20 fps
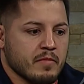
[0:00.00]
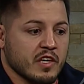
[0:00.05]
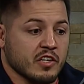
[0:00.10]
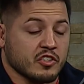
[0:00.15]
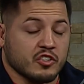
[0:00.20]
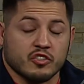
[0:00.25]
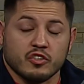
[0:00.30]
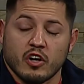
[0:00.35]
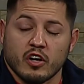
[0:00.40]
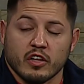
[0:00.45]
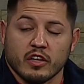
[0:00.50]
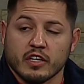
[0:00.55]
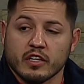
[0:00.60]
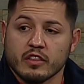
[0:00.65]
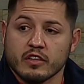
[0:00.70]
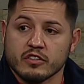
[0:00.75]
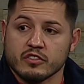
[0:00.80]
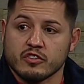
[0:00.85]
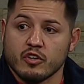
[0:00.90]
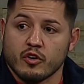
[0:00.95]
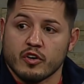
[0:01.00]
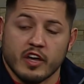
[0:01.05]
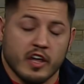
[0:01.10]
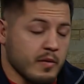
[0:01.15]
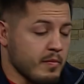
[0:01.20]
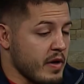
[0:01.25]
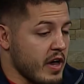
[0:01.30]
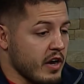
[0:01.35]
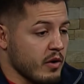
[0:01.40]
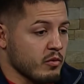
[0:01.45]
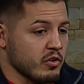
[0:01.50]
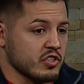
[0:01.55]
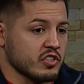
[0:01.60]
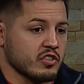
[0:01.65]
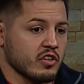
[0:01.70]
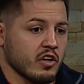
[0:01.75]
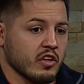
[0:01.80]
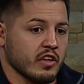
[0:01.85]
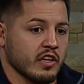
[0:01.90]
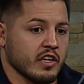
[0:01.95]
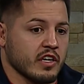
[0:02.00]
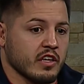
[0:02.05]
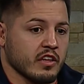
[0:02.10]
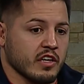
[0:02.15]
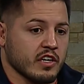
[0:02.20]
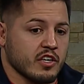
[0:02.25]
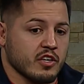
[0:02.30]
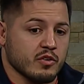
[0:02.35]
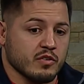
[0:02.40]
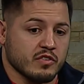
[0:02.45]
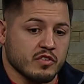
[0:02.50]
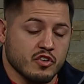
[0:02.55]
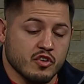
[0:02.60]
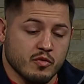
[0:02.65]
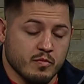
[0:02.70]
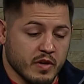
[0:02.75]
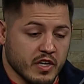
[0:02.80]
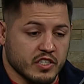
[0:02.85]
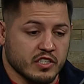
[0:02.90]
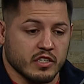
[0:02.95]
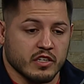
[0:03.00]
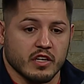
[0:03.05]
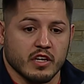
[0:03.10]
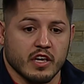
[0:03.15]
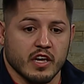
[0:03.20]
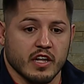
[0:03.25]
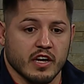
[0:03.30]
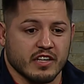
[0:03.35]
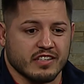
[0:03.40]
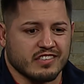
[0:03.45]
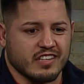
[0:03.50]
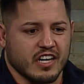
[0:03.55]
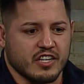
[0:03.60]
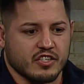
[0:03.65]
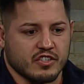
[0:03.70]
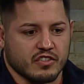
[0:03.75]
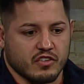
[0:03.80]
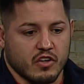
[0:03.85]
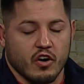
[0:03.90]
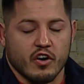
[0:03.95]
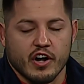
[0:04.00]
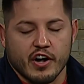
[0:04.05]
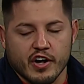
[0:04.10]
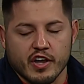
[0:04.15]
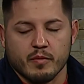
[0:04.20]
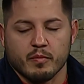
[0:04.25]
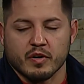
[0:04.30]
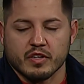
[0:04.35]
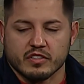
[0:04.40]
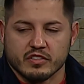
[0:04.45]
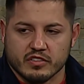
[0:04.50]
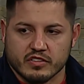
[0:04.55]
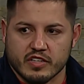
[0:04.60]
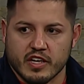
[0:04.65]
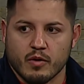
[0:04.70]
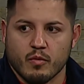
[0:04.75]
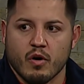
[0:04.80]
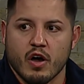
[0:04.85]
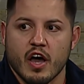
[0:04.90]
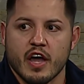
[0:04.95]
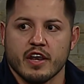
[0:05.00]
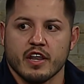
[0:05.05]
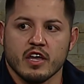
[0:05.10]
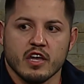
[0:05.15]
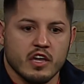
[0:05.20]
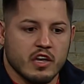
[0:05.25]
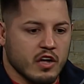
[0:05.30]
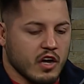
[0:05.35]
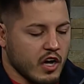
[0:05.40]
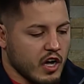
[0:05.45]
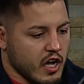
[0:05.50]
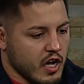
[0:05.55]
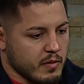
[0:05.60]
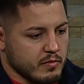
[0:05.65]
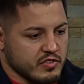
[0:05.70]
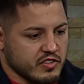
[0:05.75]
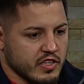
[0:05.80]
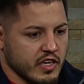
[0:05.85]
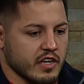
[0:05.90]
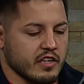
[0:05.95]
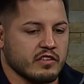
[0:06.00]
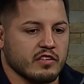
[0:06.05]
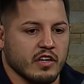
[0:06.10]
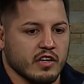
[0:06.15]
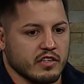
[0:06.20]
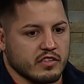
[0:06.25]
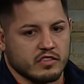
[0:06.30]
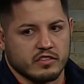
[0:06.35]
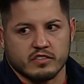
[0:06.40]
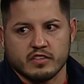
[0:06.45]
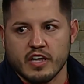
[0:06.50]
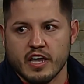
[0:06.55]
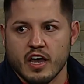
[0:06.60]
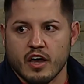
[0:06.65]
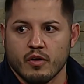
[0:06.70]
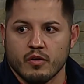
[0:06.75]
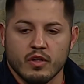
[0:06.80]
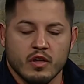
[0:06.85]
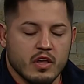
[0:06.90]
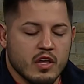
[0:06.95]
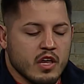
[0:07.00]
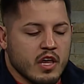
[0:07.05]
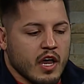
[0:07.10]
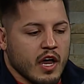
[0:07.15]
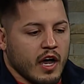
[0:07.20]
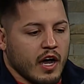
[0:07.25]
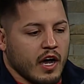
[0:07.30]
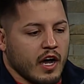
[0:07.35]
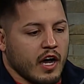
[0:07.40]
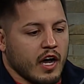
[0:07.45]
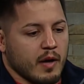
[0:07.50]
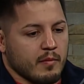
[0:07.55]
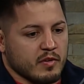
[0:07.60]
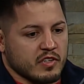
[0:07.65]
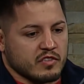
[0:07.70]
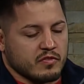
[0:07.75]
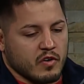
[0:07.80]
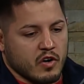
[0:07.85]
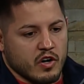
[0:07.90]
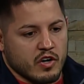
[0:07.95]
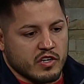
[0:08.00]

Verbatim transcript: is struggling. There's okay. no doubt about it. We're struggling, and like you, would mentioned, and it's not just our area, but it's a statewide. Okay. Um, state attendance is down um, as far